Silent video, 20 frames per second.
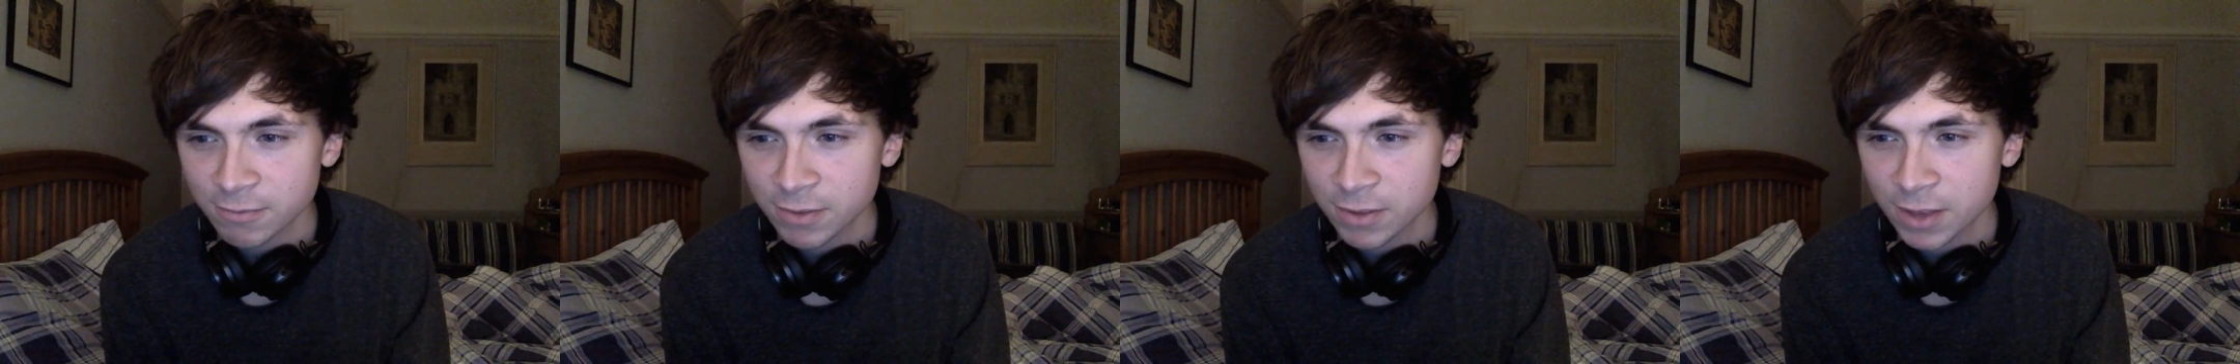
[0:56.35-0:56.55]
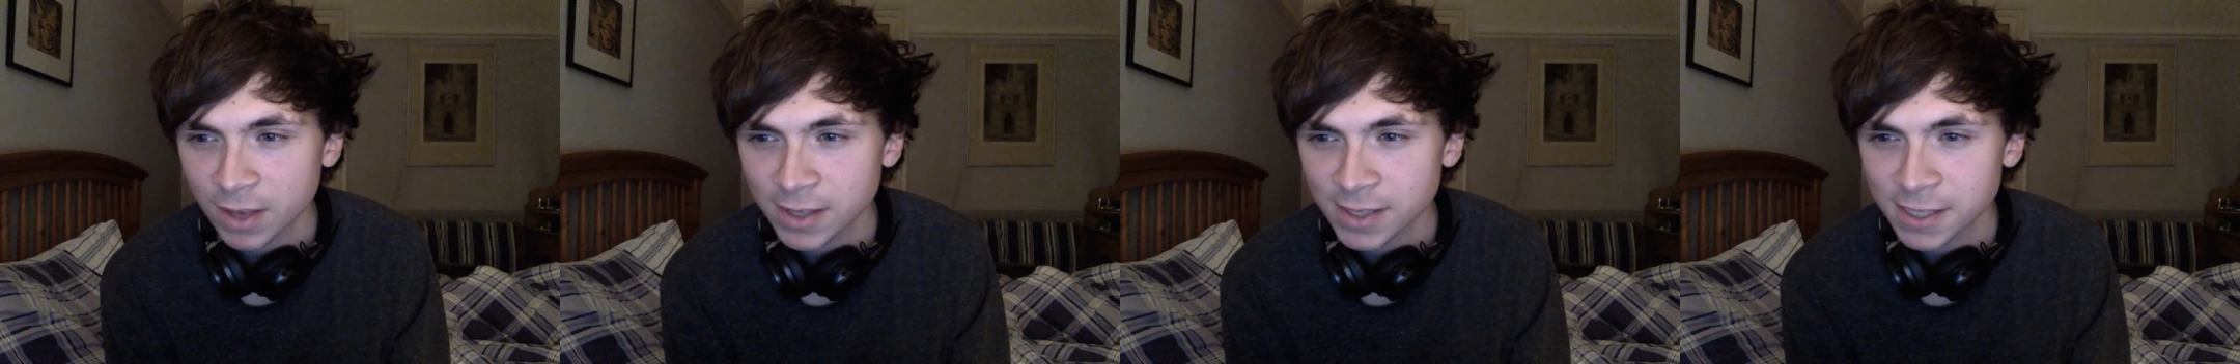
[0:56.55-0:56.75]

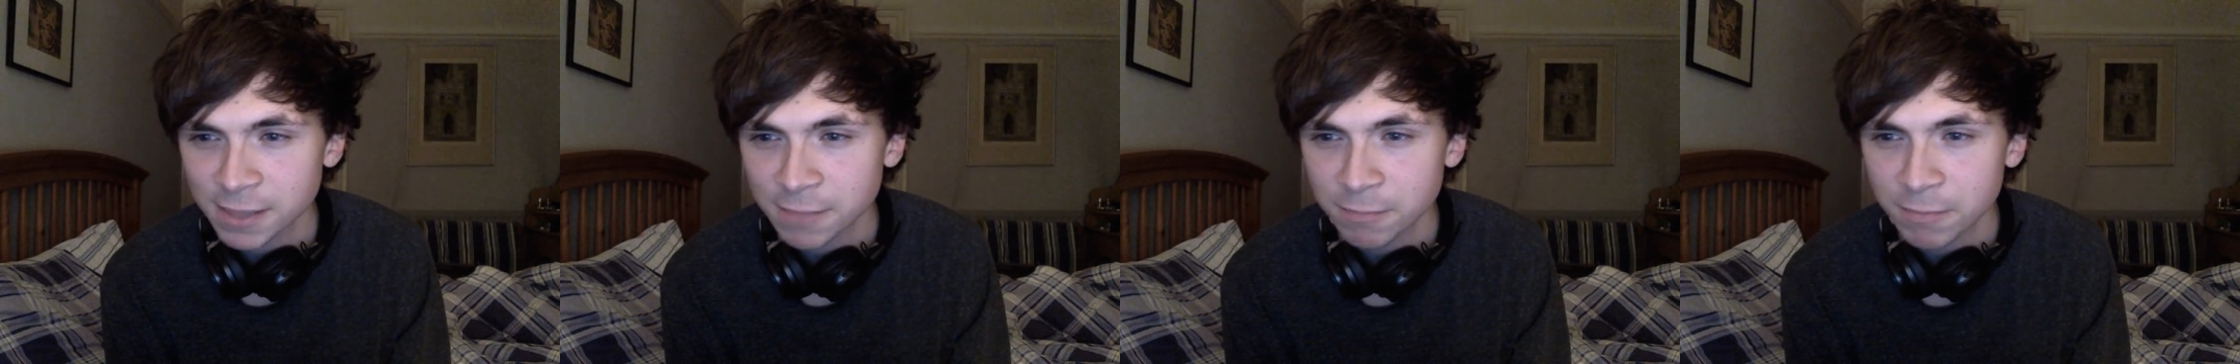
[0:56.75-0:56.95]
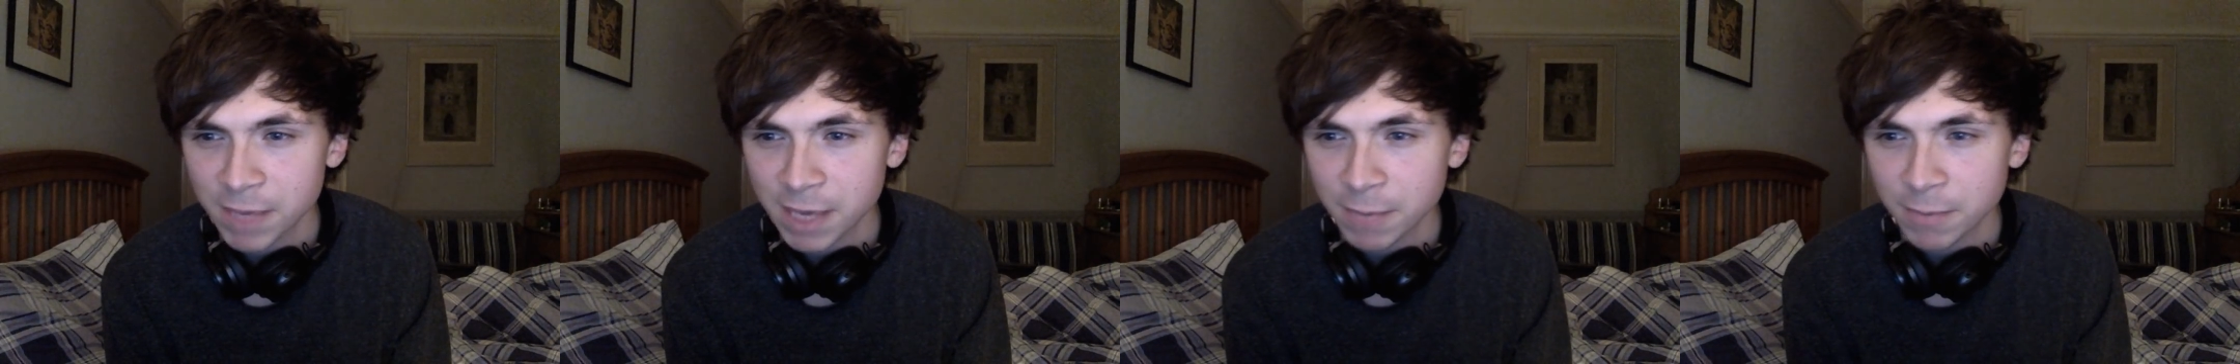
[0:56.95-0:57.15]

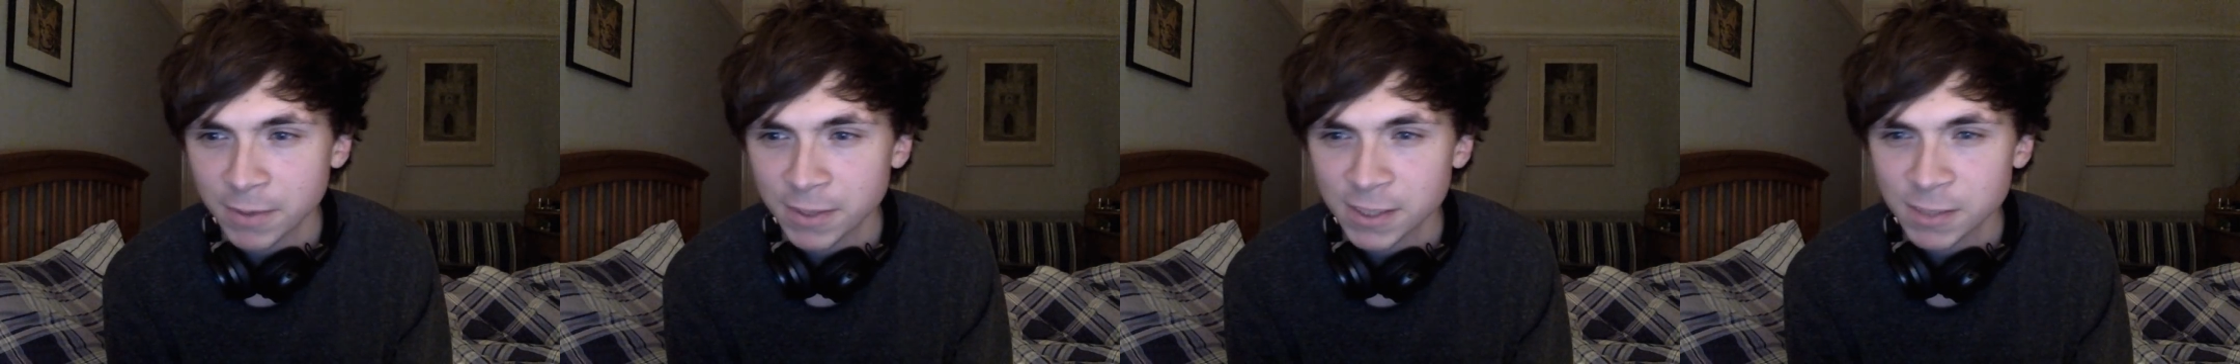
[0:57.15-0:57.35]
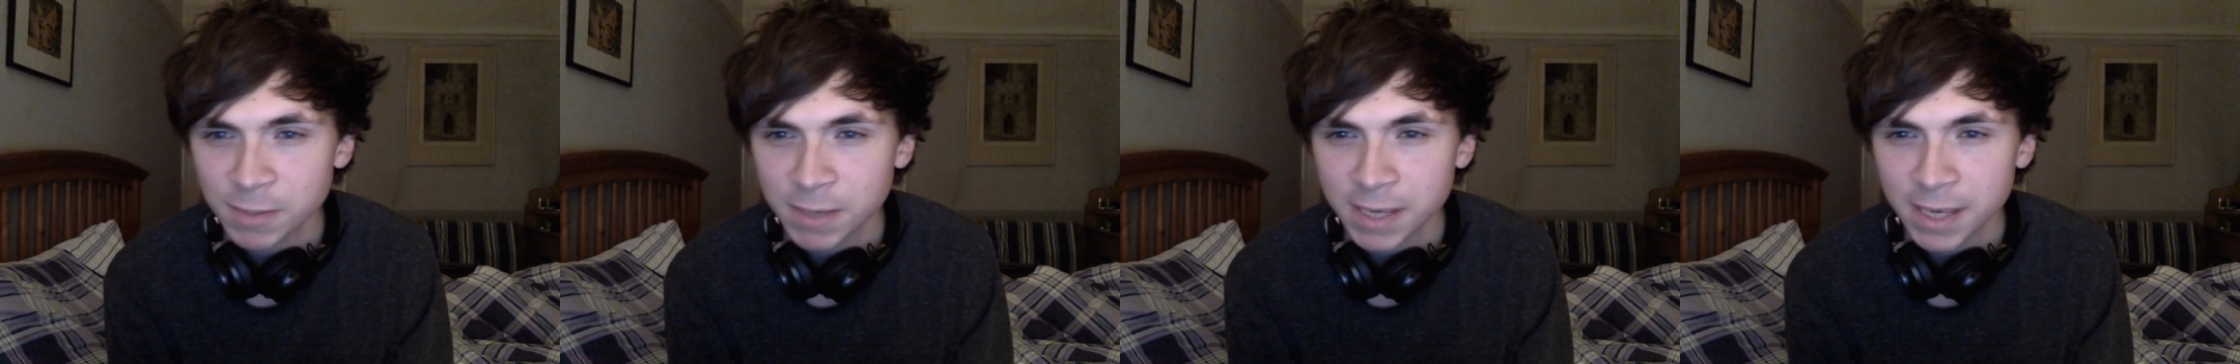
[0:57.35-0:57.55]
Justin
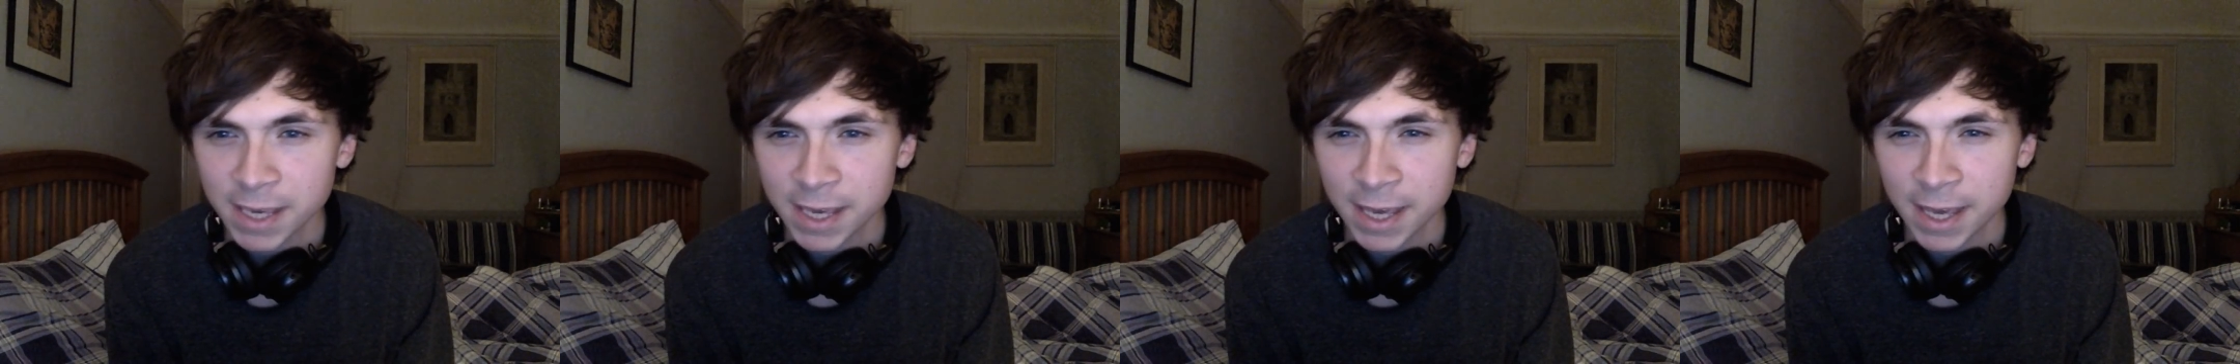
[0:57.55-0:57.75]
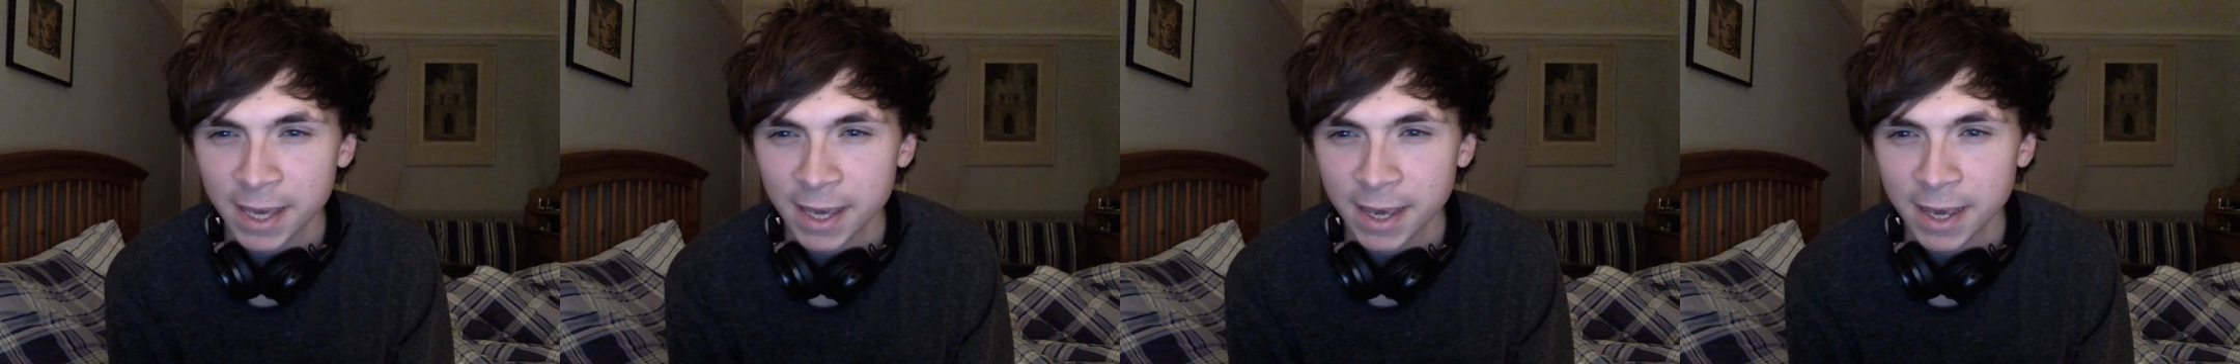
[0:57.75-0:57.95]
Bieber
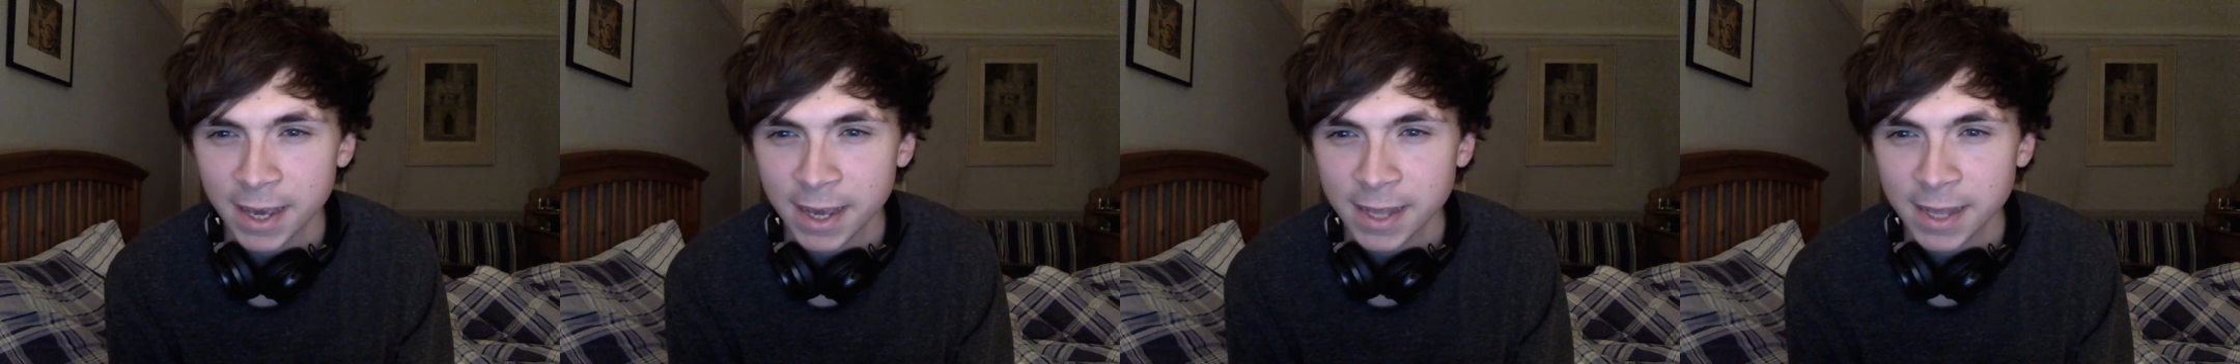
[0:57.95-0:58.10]
speaking